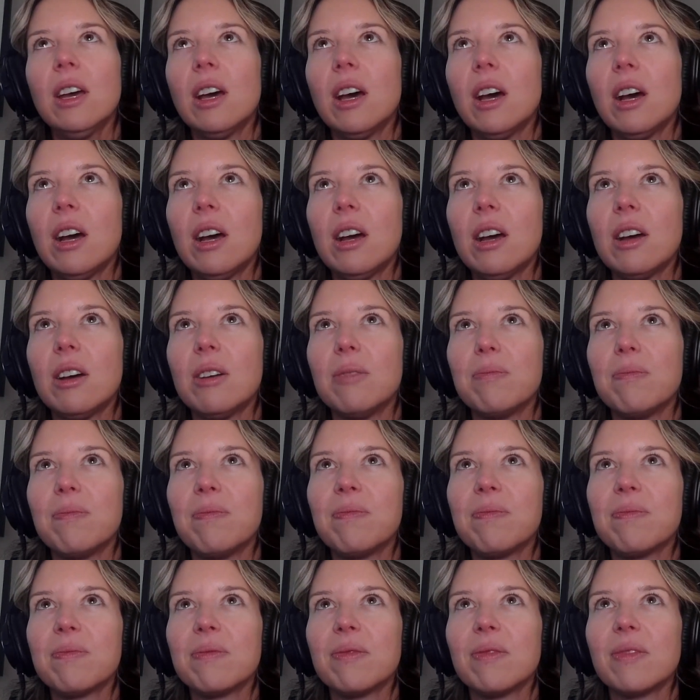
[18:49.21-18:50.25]
Um,
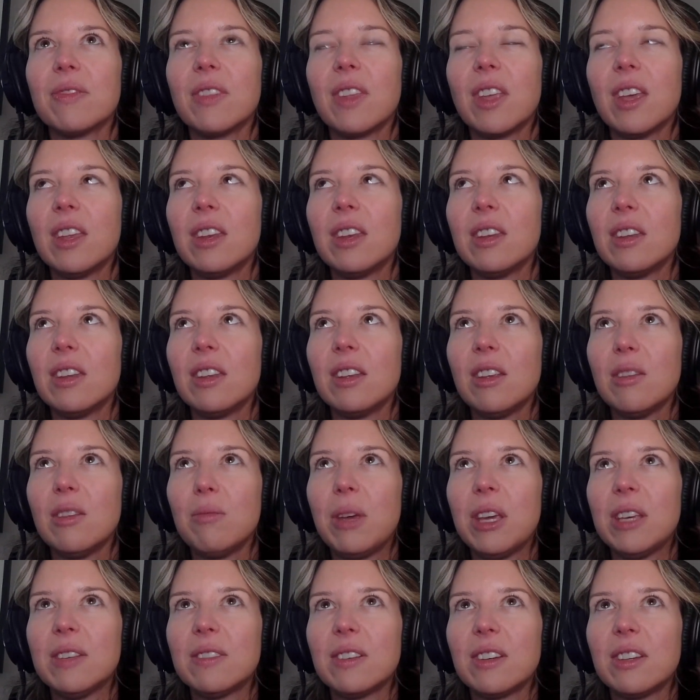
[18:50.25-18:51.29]
and
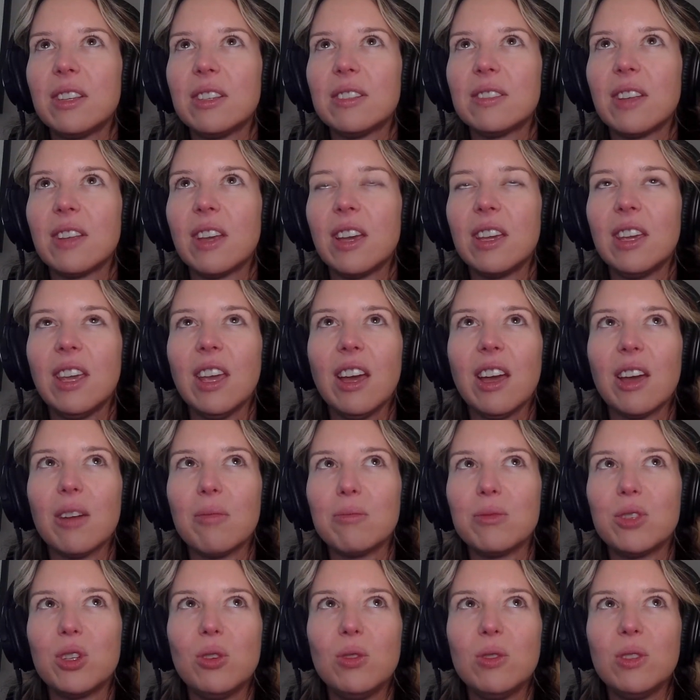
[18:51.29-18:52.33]
basically saying, yeah,
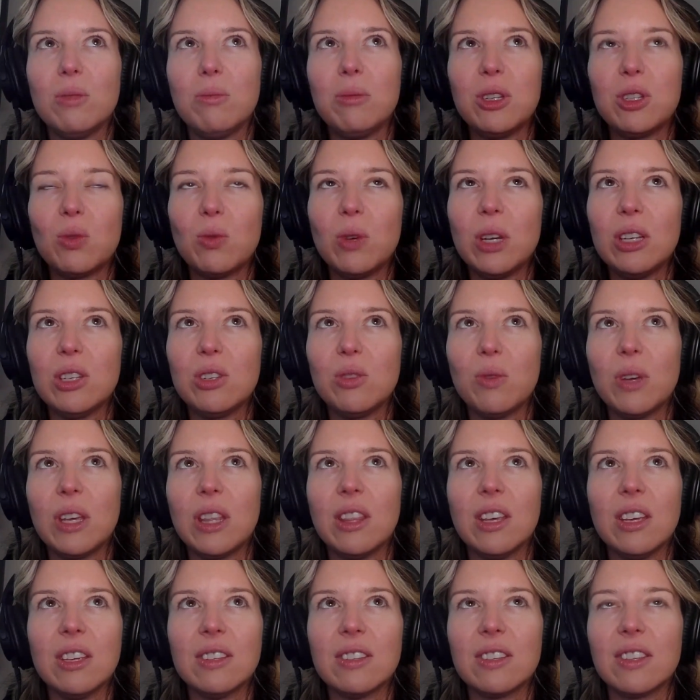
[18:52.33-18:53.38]
I'm choosing between
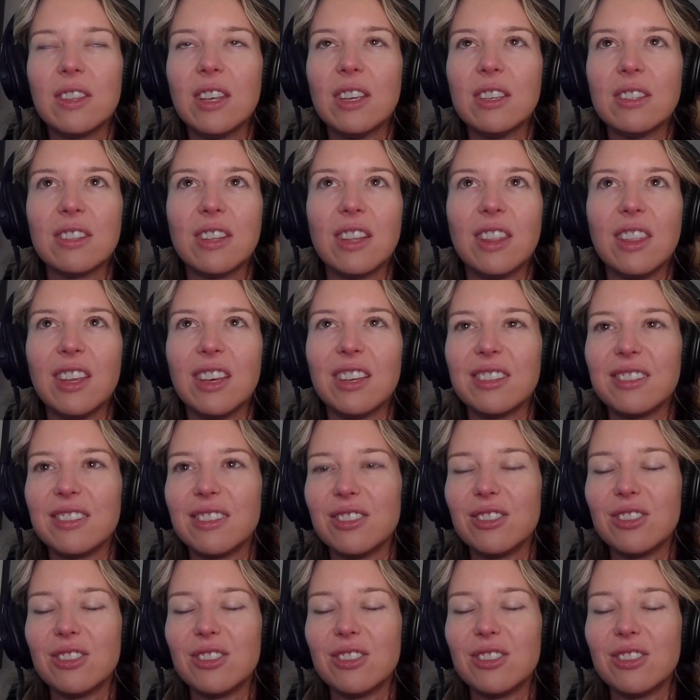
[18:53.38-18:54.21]
doing this, this, and this.